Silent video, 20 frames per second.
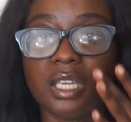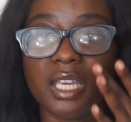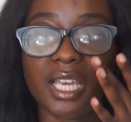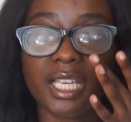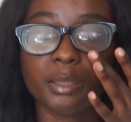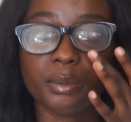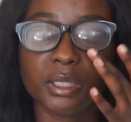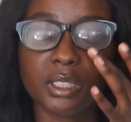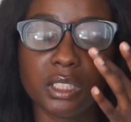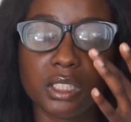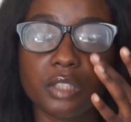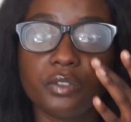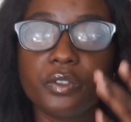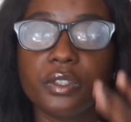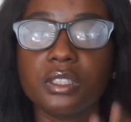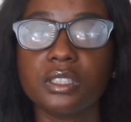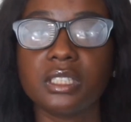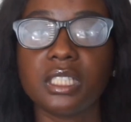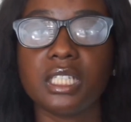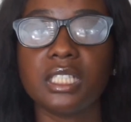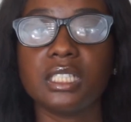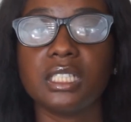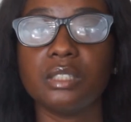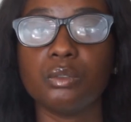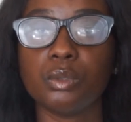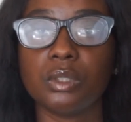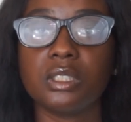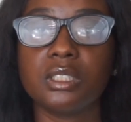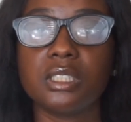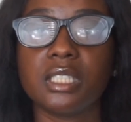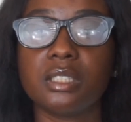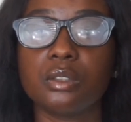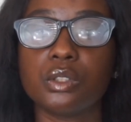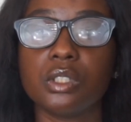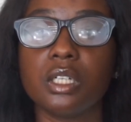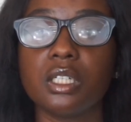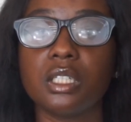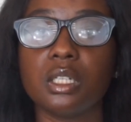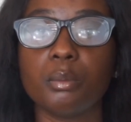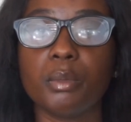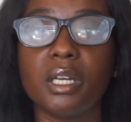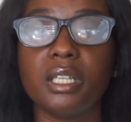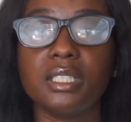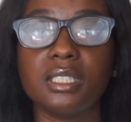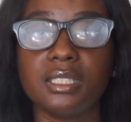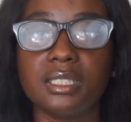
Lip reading: Especially if you're talking about